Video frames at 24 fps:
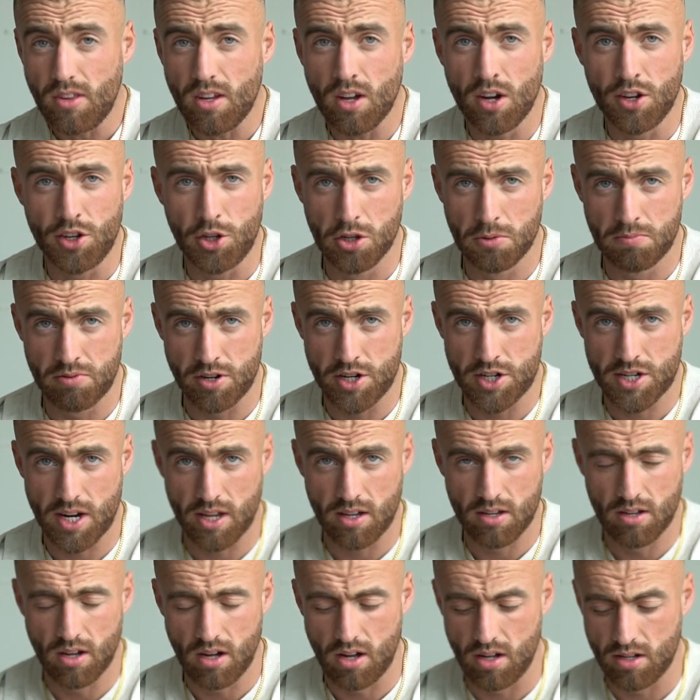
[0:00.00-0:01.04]
I do
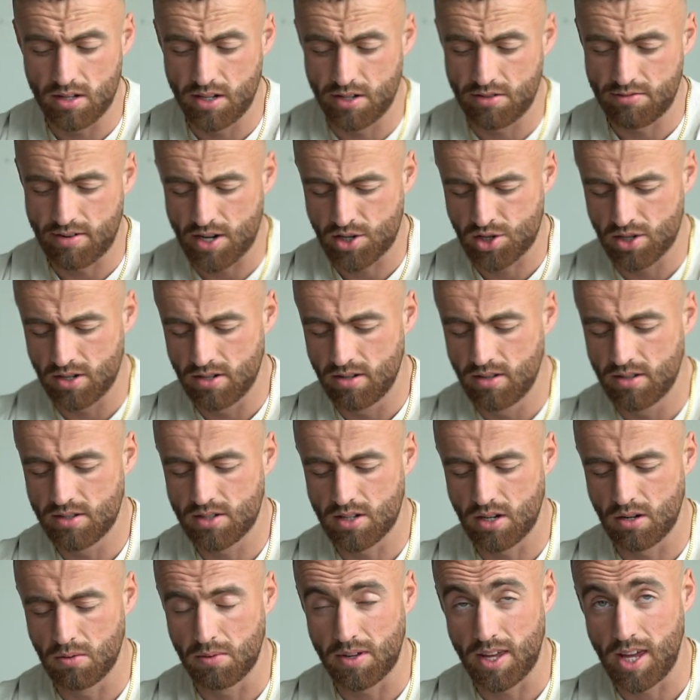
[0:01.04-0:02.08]
appreciate all the interaction,
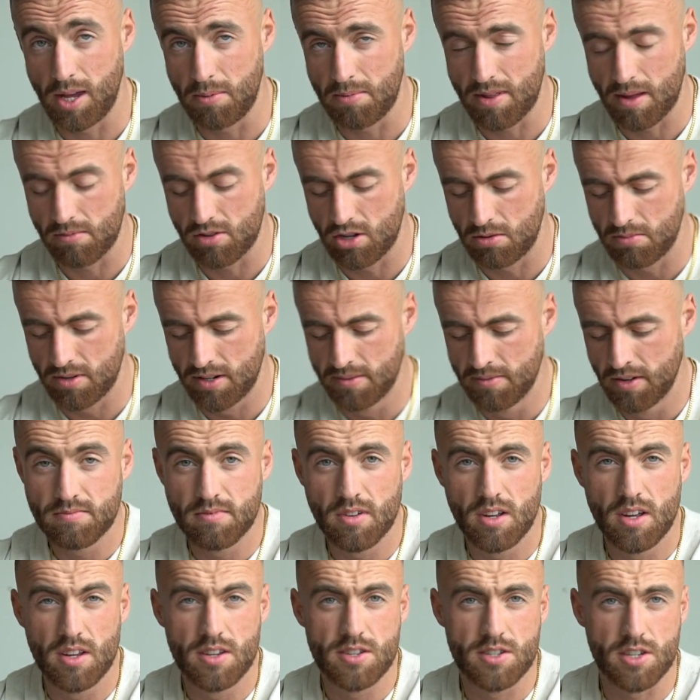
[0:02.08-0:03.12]
so keep them coming.
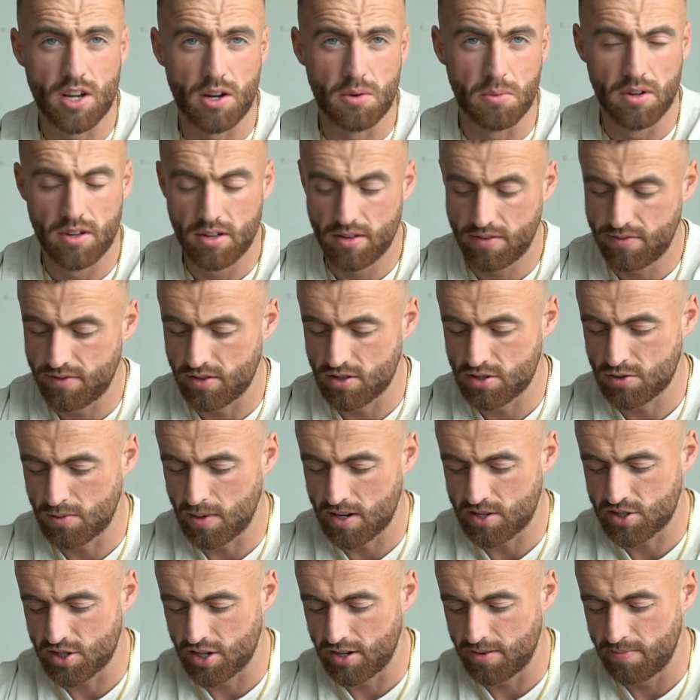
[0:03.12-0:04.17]
So, first
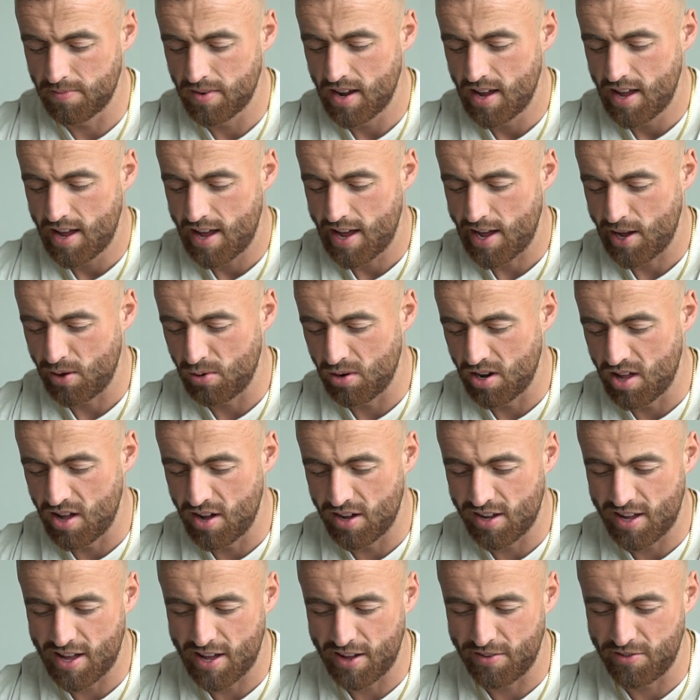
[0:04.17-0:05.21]
question, how
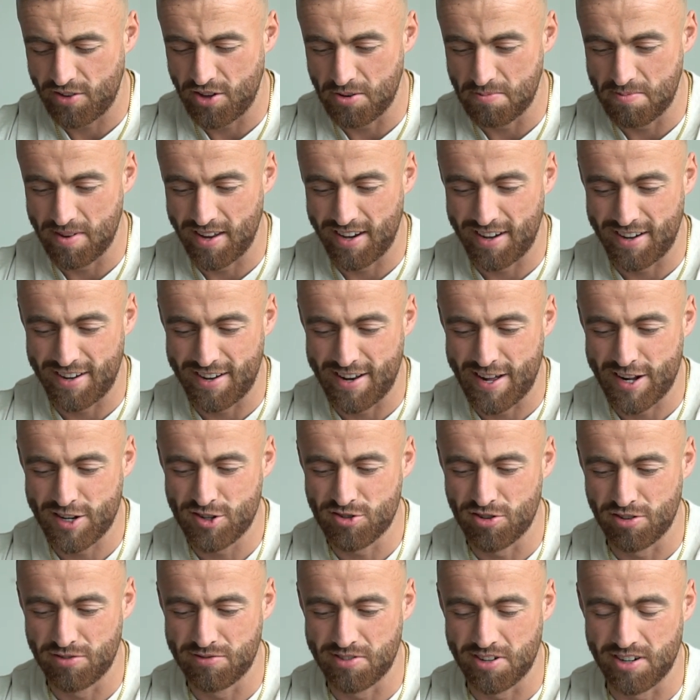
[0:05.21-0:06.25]
long have you been
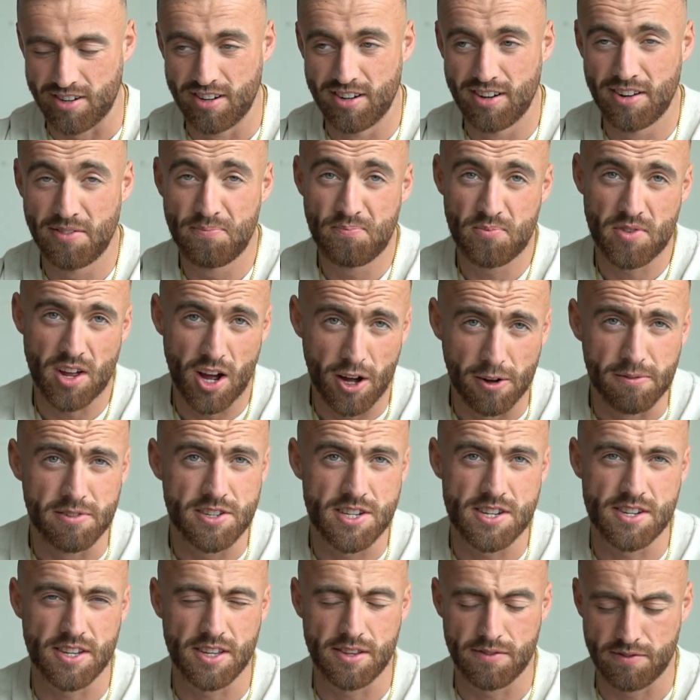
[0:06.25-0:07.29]
natural for?
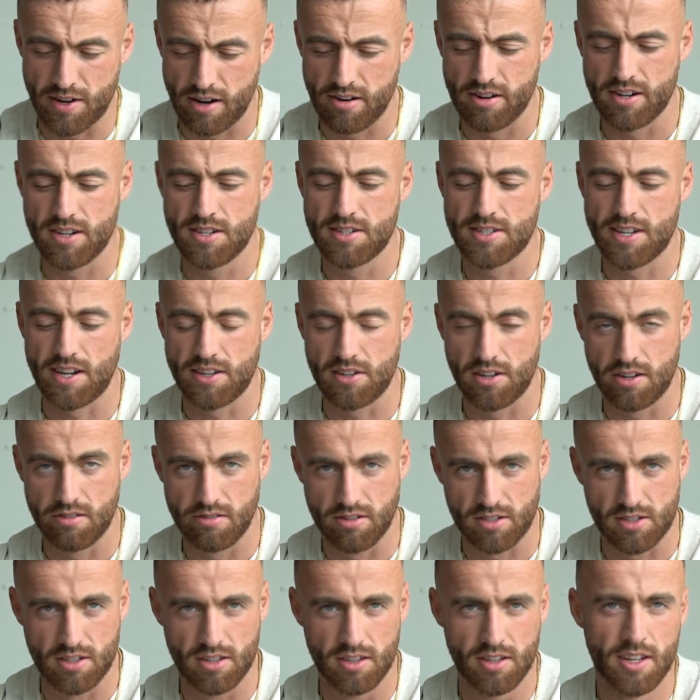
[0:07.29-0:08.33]
Obviously very
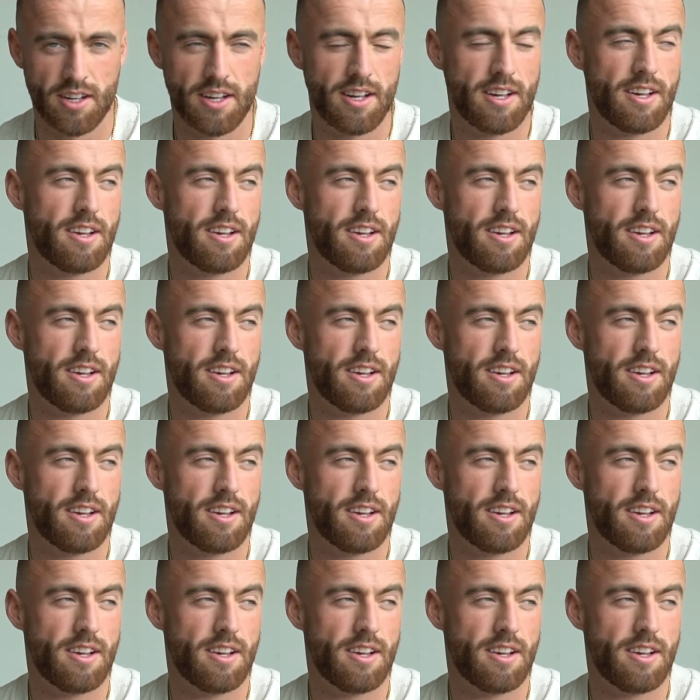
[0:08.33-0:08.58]
satirical.